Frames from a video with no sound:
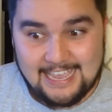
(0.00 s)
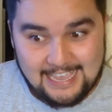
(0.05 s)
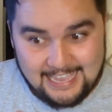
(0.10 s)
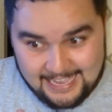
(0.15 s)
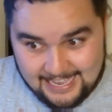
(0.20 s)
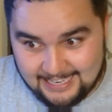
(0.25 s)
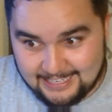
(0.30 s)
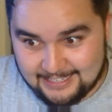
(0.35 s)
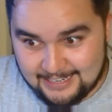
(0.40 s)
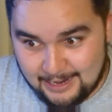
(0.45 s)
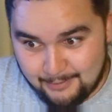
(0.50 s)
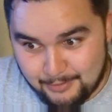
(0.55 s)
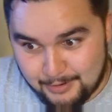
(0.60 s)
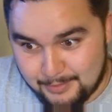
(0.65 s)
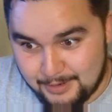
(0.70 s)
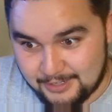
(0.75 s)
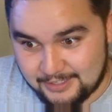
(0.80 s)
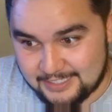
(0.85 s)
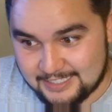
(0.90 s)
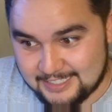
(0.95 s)
and I'm an
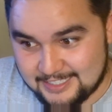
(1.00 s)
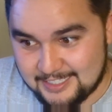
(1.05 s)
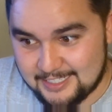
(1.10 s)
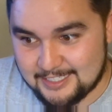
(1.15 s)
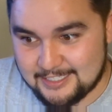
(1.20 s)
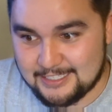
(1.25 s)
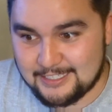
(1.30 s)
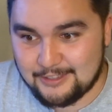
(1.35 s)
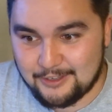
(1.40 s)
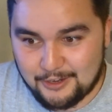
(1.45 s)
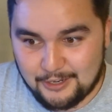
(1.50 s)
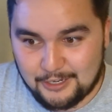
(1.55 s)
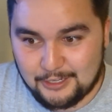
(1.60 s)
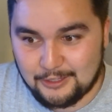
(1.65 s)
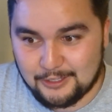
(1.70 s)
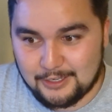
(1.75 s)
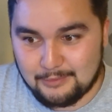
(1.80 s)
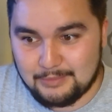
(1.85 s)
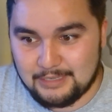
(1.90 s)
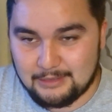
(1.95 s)
American citizen. They're gonna
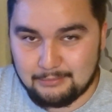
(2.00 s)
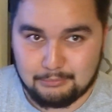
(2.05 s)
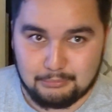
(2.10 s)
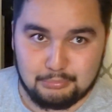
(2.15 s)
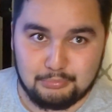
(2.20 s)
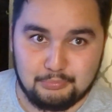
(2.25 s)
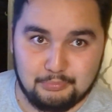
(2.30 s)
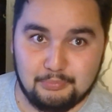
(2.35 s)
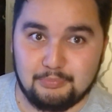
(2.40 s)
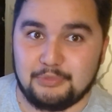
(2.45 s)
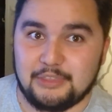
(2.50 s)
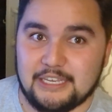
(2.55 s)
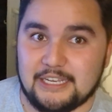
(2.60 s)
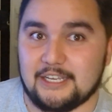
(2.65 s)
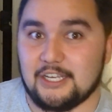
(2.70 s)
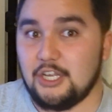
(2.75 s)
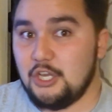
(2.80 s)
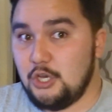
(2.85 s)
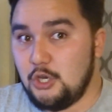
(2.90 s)
look at me and think,